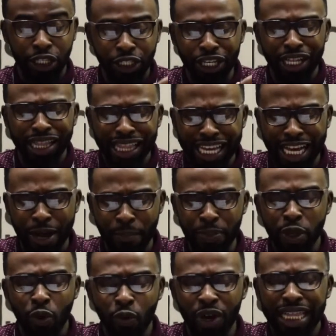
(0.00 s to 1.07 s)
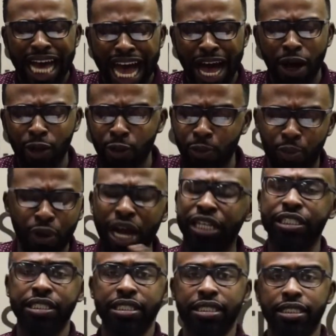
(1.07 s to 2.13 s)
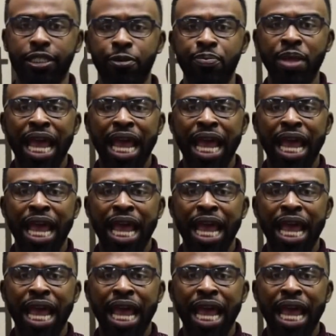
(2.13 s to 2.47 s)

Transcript: to them without prejudice.